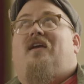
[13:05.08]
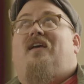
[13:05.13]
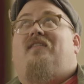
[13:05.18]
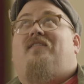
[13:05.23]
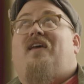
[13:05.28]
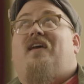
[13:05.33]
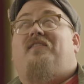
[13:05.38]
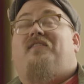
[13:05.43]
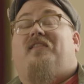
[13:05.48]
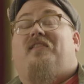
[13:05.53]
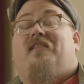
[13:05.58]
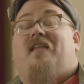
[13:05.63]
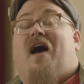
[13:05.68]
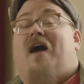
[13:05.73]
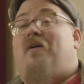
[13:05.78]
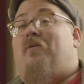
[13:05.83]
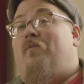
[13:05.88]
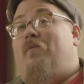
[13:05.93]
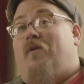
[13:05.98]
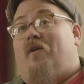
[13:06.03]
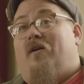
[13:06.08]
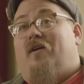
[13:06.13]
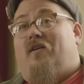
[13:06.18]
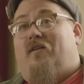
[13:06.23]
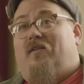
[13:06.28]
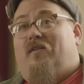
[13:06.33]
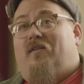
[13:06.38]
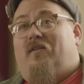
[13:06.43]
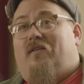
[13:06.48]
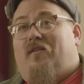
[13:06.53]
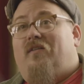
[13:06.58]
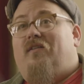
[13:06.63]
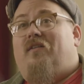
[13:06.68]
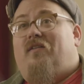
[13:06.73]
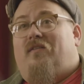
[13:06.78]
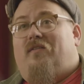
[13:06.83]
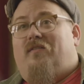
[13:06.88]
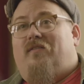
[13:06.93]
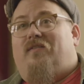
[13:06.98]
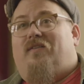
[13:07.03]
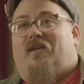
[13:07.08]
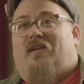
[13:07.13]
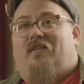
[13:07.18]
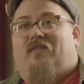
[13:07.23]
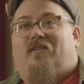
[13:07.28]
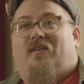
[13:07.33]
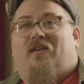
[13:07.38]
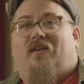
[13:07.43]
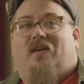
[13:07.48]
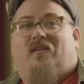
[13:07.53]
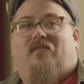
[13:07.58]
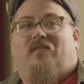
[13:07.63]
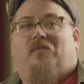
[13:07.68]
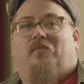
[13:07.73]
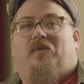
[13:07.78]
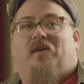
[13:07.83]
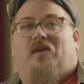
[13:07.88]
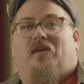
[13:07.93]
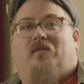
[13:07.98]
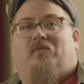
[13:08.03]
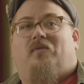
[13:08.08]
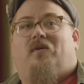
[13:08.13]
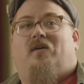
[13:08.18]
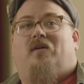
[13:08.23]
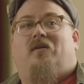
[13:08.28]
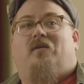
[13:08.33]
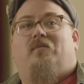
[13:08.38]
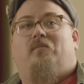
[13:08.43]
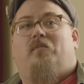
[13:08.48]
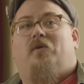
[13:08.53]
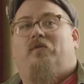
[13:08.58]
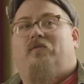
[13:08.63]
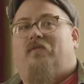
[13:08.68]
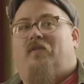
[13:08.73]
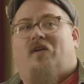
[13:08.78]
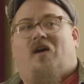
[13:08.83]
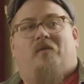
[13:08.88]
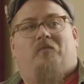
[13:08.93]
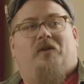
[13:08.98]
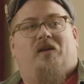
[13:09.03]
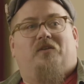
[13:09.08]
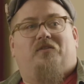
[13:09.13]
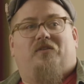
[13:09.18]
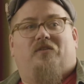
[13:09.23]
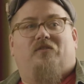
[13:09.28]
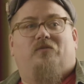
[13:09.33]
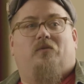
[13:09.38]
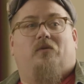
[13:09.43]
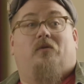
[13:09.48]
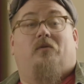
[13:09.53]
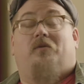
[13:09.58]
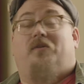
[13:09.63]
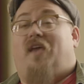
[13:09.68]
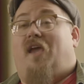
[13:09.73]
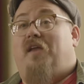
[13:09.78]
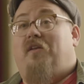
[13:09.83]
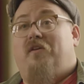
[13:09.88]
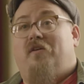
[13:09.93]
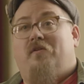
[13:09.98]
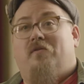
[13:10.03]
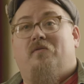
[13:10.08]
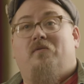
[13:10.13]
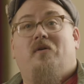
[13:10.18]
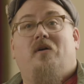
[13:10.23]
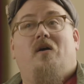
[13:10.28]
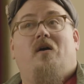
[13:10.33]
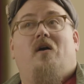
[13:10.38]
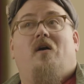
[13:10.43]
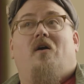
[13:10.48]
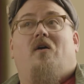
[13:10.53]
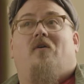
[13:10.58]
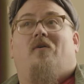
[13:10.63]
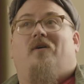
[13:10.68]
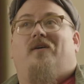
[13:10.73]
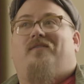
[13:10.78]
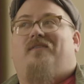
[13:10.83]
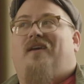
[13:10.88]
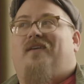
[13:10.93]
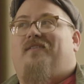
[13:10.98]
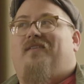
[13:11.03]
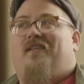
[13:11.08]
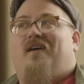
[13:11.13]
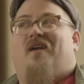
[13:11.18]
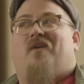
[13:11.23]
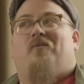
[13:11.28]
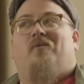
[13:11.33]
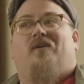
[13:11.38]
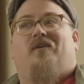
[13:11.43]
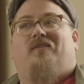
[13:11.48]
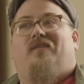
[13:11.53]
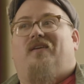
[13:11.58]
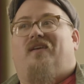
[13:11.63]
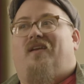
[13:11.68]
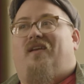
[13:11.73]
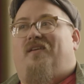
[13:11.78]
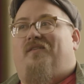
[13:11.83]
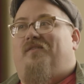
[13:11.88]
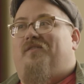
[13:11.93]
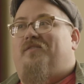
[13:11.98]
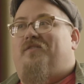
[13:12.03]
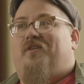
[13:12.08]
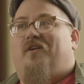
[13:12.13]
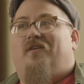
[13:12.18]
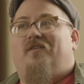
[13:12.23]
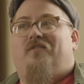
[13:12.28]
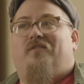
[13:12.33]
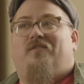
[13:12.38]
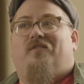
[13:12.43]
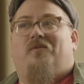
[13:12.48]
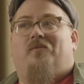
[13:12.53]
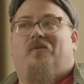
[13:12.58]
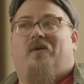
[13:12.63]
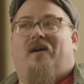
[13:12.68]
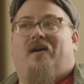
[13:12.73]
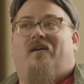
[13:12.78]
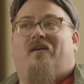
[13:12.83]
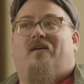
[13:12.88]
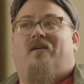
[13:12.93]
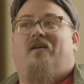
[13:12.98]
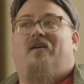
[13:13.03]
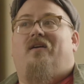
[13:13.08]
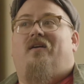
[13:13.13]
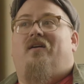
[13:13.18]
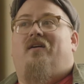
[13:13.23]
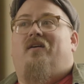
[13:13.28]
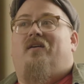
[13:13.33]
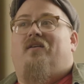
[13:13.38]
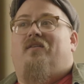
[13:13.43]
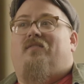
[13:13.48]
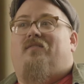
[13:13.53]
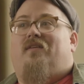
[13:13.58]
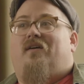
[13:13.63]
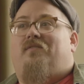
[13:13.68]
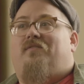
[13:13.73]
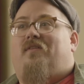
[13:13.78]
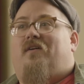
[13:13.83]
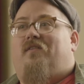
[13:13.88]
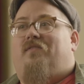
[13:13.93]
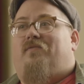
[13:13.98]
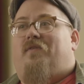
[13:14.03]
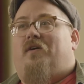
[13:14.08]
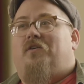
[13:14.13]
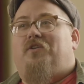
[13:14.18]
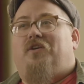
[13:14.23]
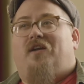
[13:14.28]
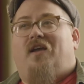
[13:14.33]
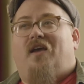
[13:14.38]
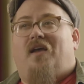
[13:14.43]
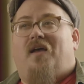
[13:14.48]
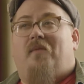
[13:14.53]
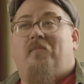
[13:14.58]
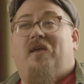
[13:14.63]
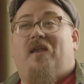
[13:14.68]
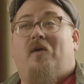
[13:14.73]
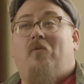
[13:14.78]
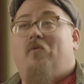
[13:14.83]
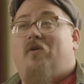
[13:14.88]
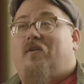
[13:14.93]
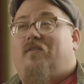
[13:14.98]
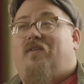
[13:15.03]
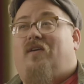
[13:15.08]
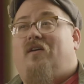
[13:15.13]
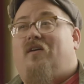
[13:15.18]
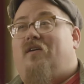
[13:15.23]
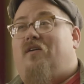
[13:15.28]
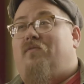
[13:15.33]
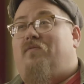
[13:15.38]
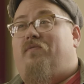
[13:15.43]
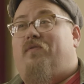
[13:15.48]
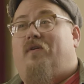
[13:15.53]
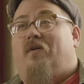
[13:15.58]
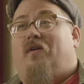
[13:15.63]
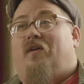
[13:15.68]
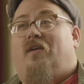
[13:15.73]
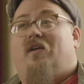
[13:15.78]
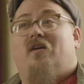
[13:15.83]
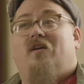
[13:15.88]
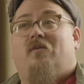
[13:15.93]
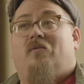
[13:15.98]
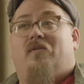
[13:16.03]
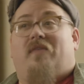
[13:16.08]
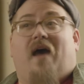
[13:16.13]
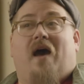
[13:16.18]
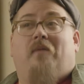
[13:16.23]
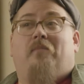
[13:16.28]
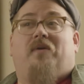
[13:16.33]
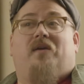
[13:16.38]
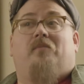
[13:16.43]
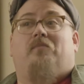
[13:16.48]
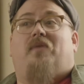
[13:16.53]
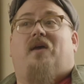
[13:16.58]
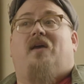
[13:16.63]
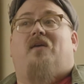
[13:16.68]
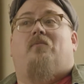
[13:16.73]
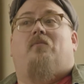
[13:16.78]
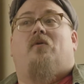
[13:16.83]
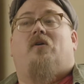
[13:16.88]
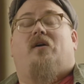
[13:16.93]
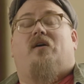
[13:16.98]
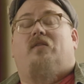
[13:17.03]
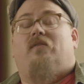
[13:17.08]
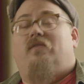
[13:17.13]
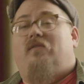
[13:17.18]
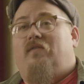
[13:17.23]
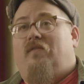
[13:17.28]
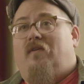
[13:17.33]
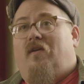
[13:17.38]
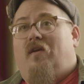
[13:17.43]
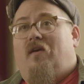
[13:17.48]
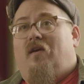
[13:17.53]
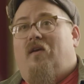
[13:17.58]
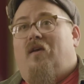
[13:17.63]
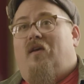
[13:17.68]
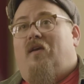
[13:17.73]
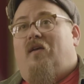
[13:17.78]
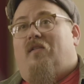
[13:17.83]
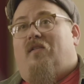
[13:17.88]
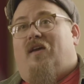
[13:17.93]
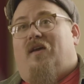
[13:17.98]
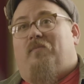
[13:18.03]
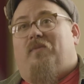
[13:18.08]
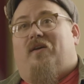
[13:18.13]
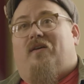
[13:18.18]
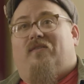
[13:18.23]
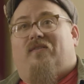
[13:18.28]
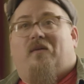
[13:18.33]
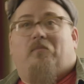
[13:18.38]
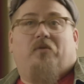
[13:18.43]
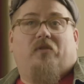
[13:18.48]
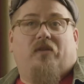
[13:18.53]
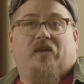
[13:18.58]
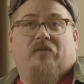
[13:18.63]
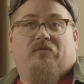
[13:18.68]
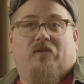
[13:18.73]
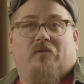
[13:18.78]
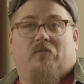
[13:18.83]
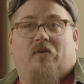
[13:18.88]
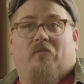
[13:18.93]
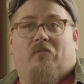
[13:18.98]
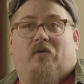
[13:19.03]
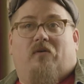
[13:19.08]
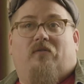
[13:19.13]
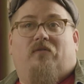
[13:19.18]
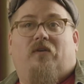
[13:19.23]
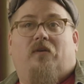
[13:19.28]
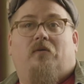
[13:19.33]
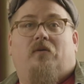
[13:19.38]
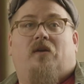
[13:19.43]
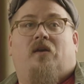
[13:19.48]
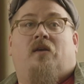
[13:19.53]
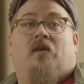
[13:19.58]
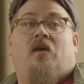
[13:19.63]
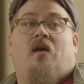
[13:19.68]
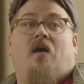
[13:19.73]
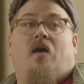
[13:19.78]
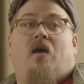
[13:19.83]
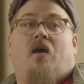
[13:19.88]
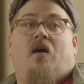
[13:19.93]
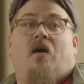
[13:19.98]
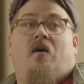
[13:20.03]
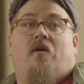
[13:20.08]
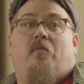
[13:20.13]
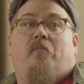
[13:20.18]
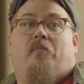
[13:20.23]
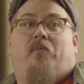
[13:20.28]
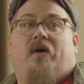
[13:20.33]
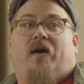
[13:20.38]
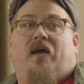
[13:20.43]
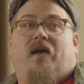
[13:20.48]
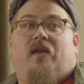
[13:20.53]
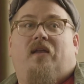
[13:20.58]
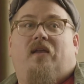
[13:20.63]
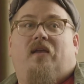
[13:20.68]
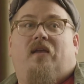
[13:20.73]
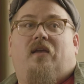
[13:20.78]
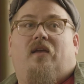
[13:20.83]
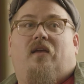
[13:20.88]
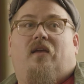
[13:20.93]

takes a lot of work to get to being where most denominations will ordain you, or it takes a lot of work to getting your church to where stuff starts functioning. I mean, I worked here for a year without being paid once, because I believed in what we were doing. But